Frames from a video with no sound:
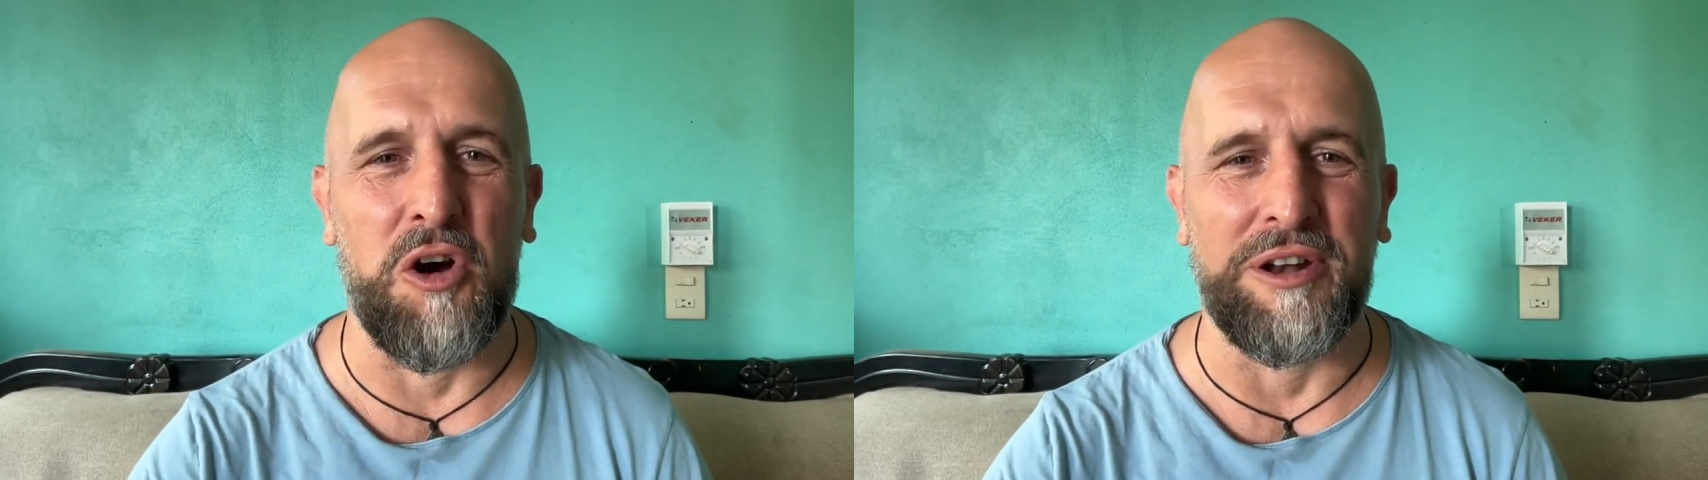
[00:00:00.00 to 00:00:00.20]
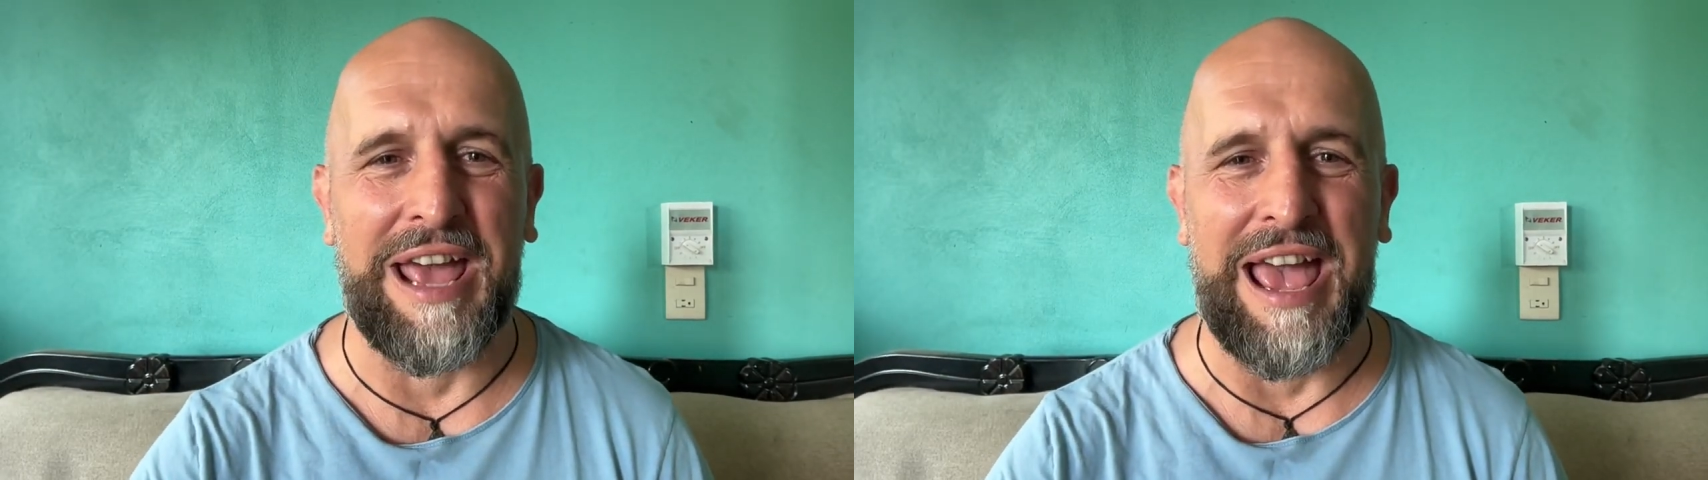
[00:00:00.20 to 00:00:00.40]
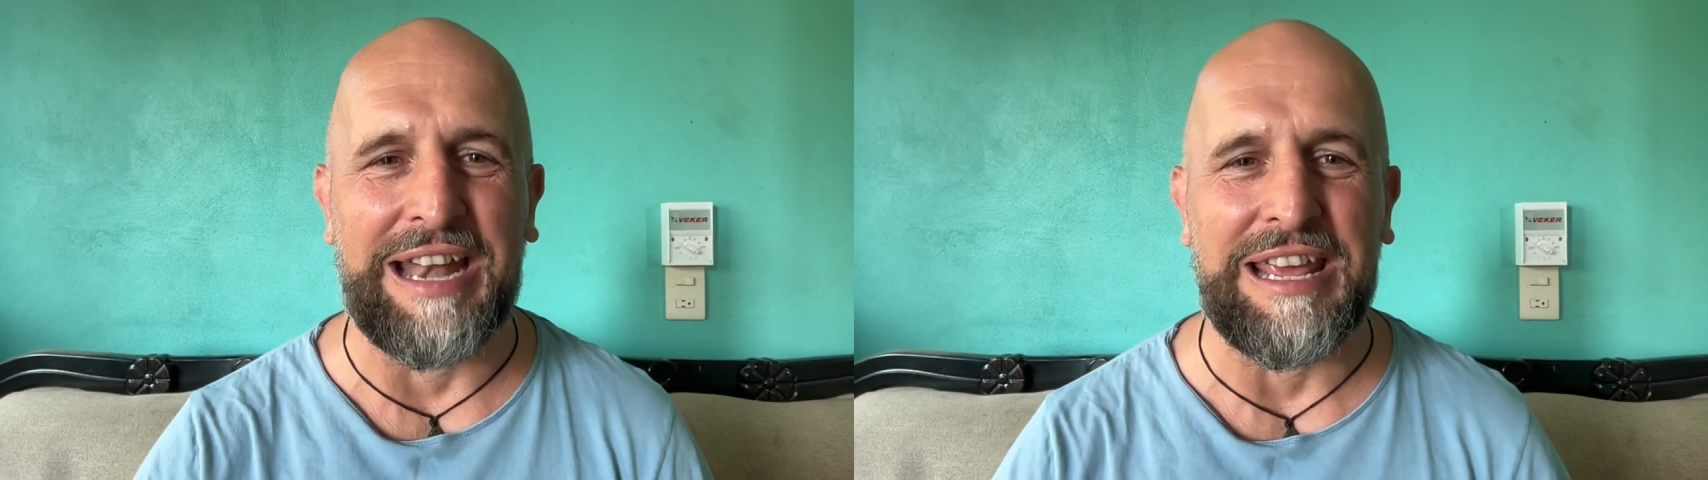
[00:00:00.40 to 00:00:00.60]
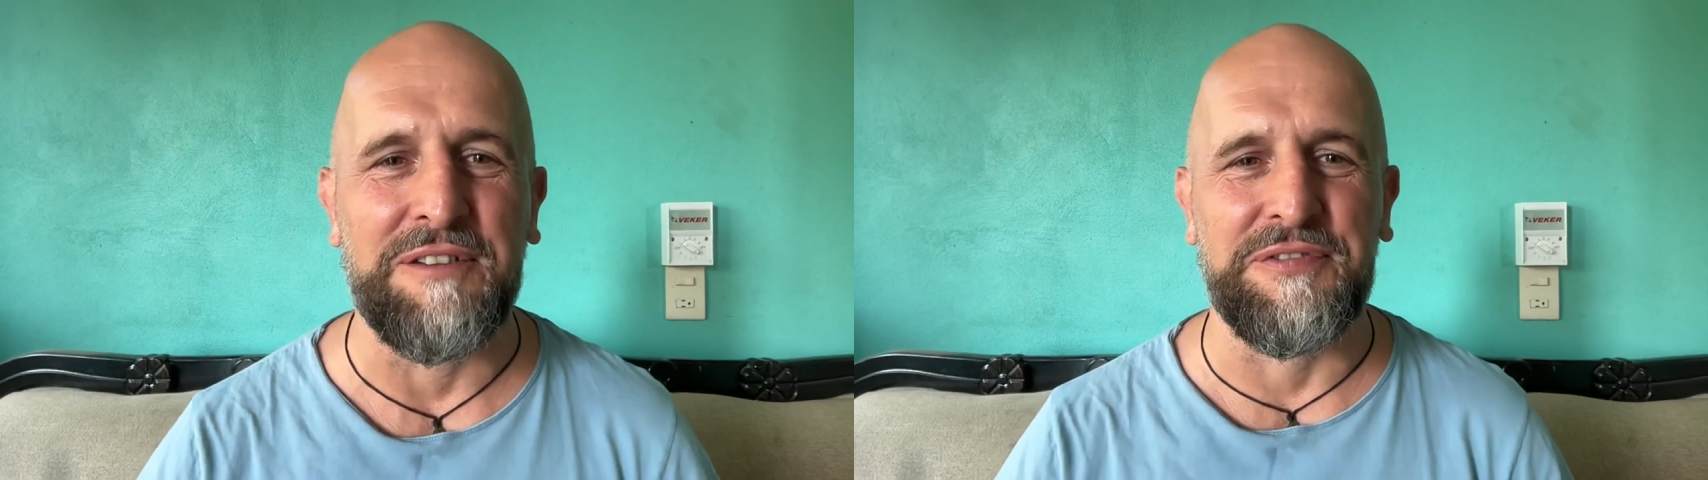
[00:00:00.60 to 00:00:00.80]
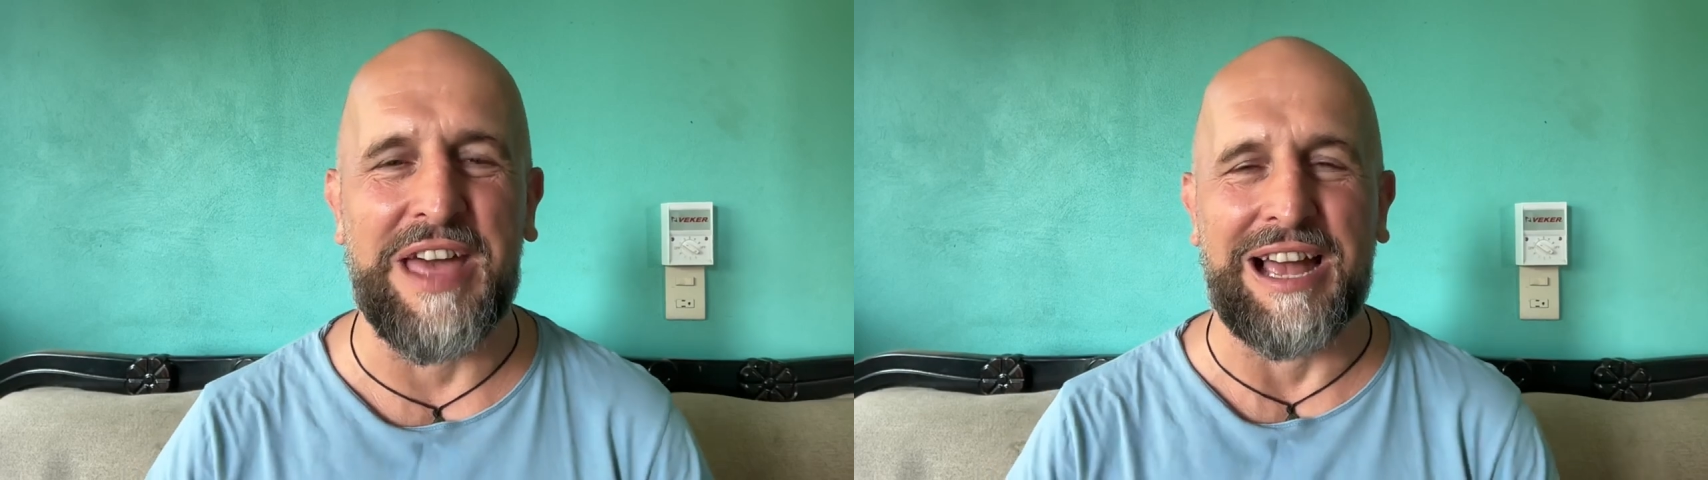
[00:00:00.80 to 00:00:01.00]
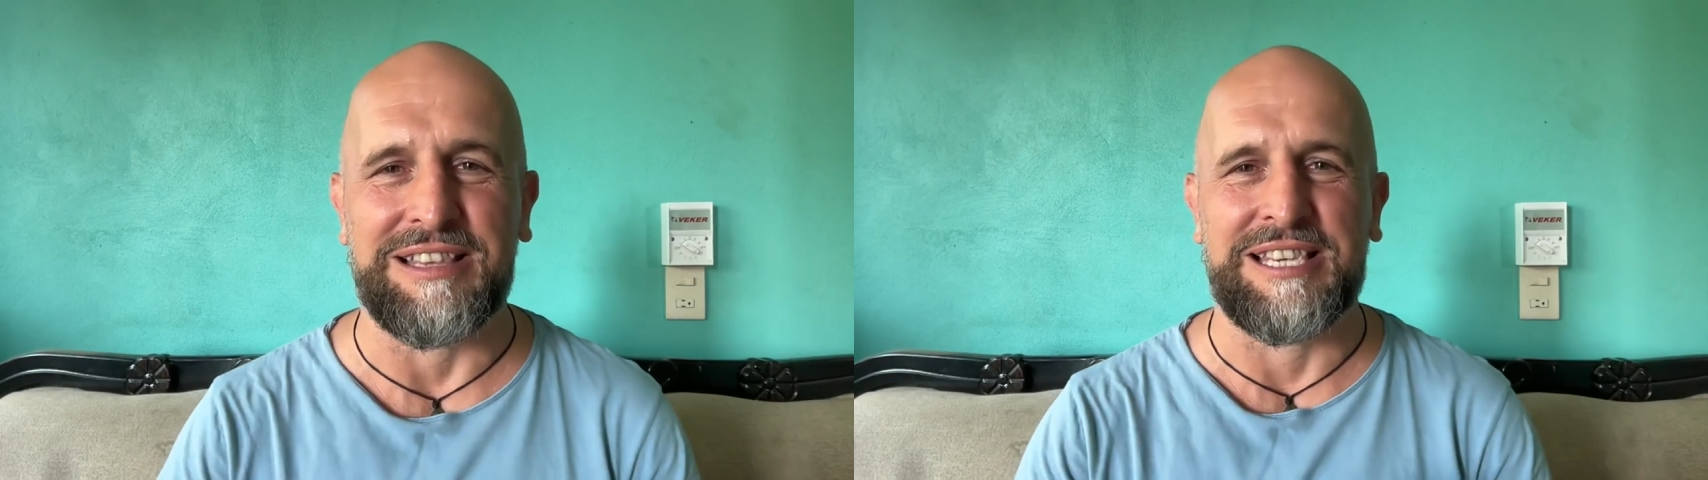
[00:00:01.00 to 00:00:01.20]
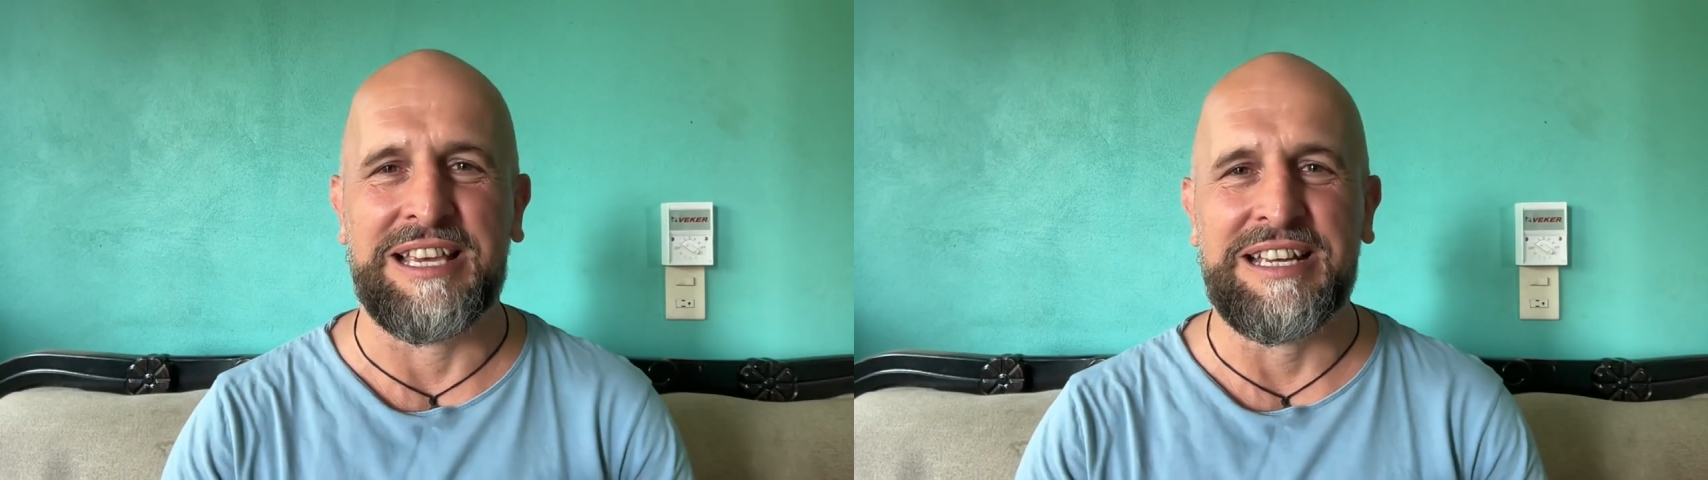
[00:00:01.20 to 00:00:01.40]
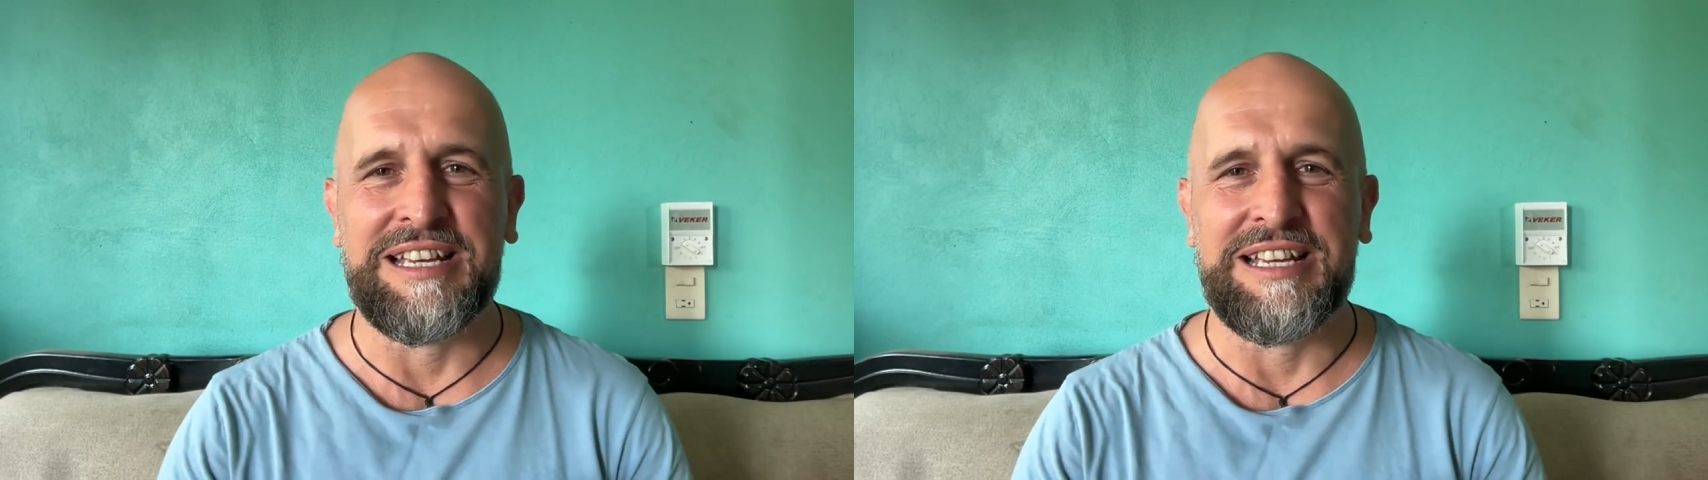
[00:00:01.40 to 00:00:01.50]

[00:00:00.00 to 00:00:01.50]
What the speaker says: on any of that.